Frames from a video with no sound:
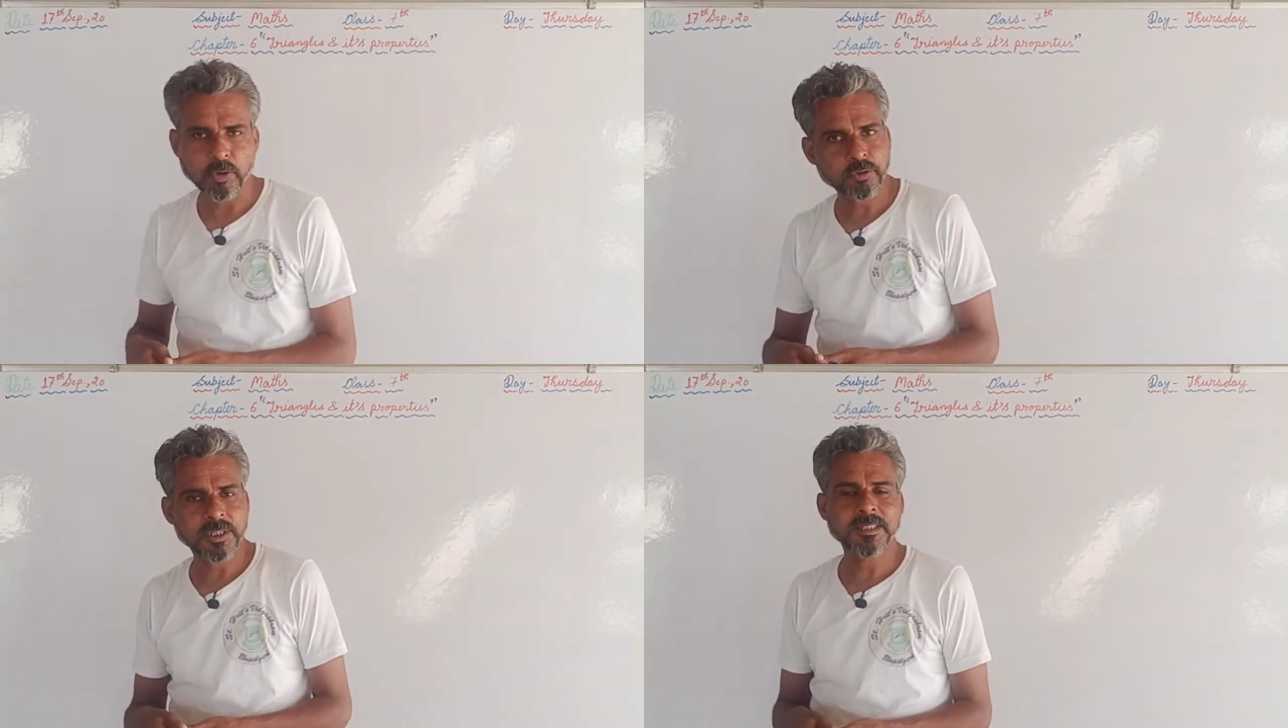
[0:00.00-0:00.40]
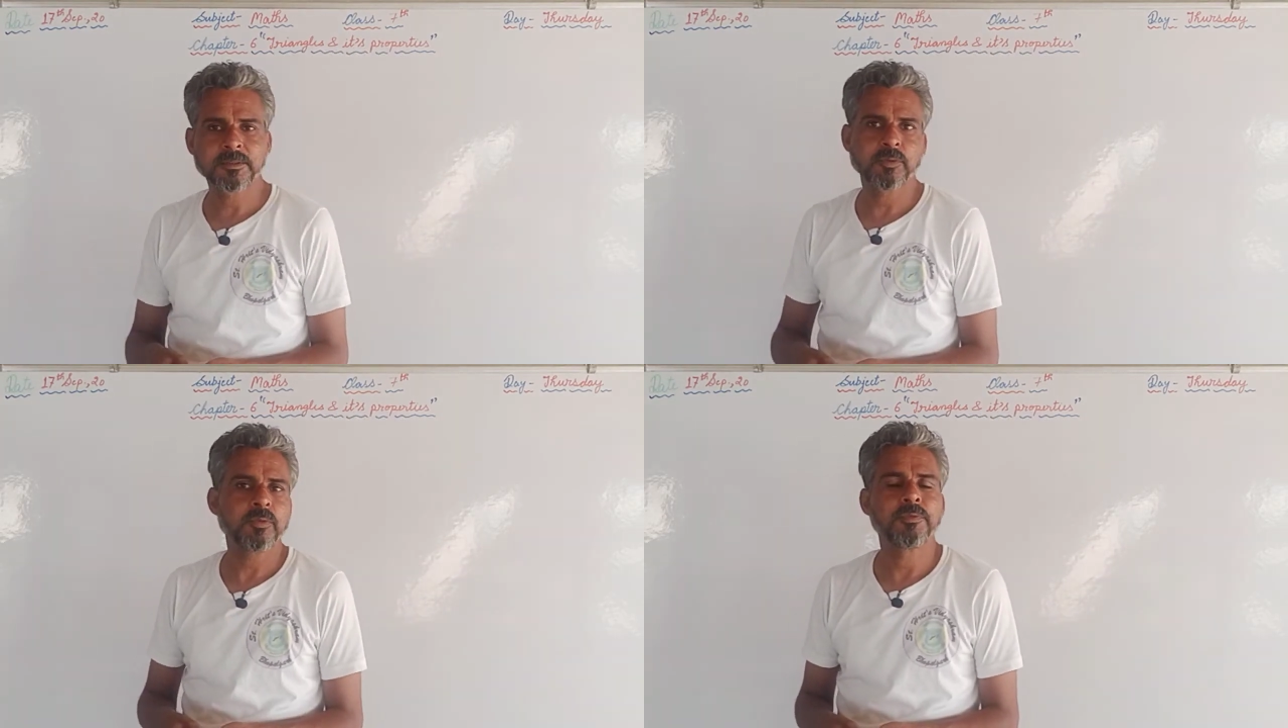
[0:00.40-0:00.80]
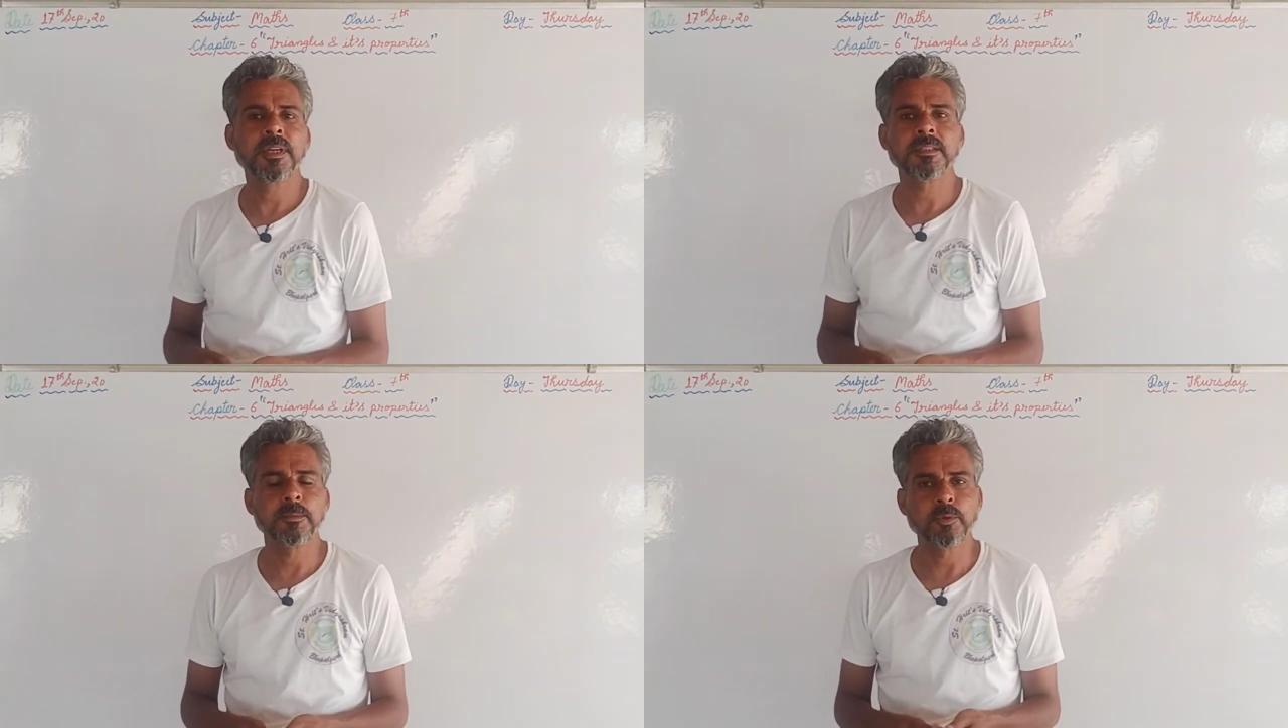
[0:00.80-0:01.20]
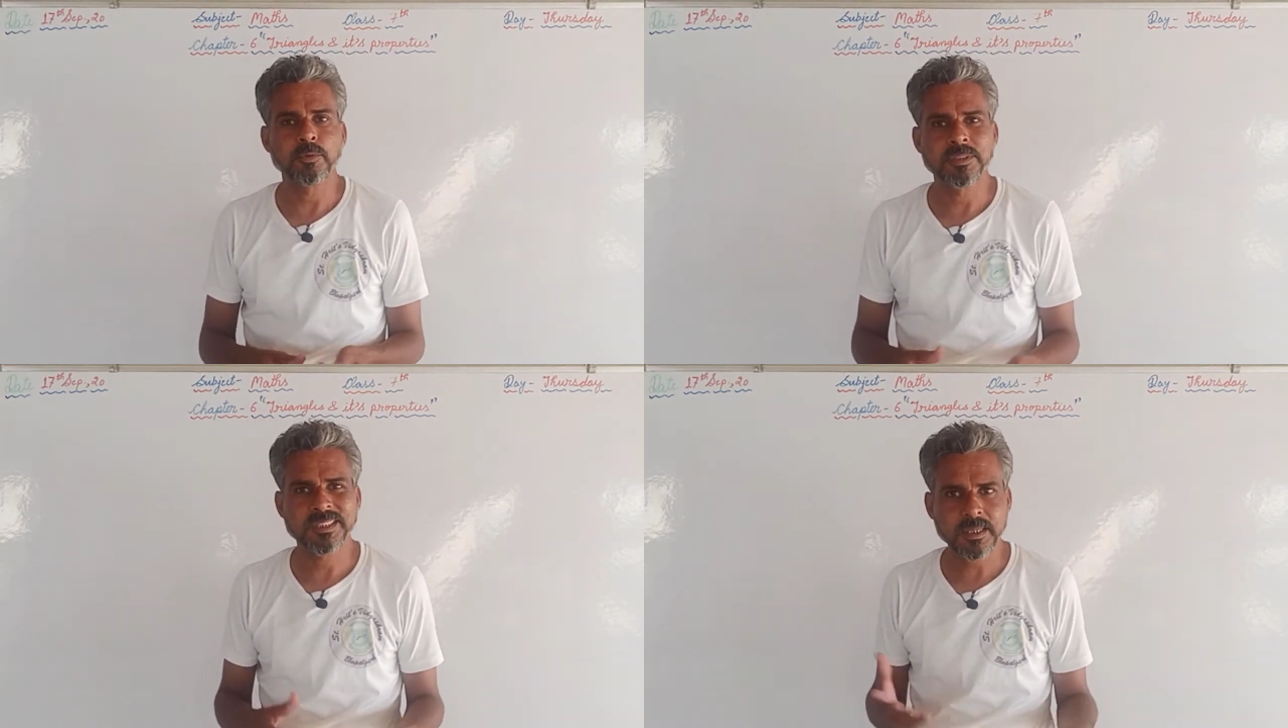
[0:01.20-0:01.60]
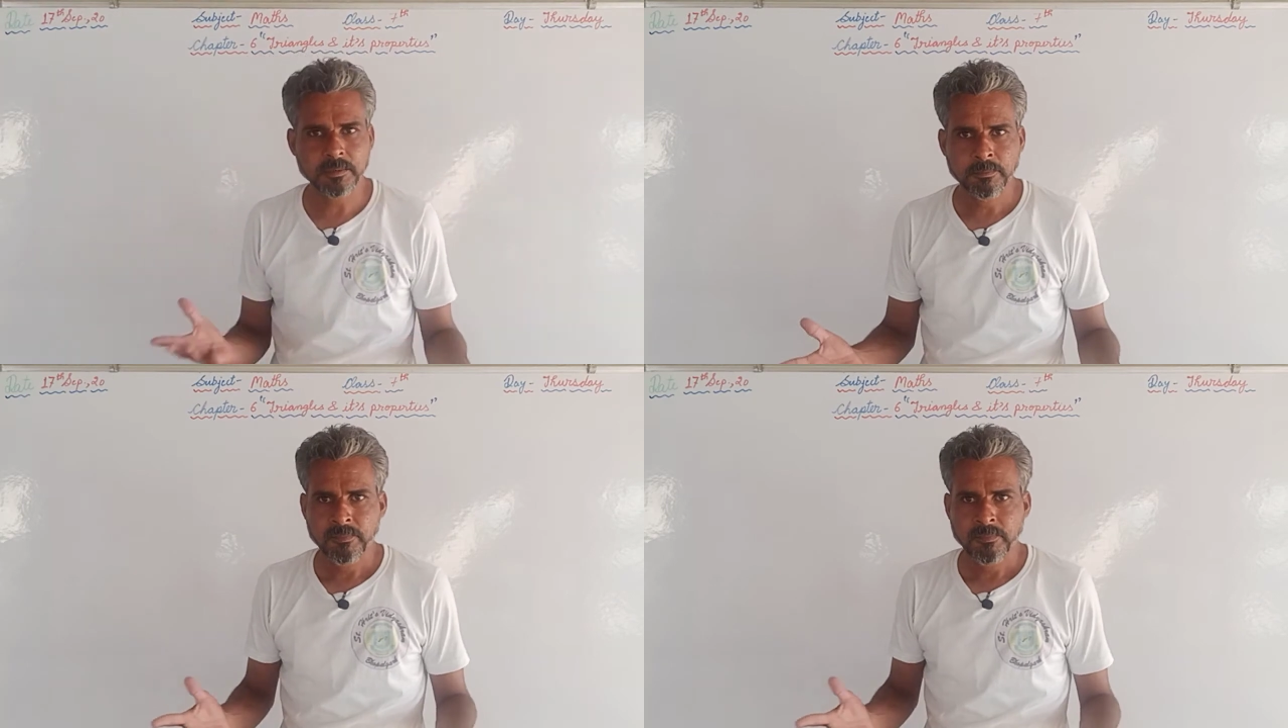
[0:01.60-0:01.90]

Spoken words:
your side, so we are supposed to start